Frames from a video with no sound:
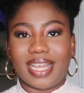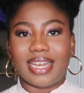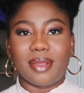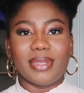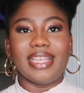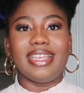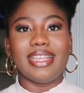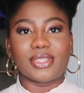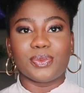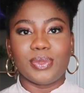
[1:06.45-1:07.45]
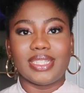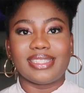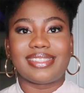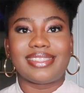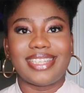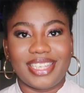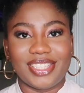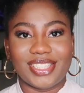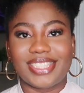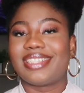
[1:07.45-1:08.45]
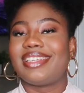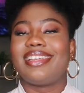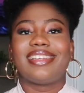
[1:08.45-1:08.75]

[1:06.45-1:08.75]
and I'm hit with a stench,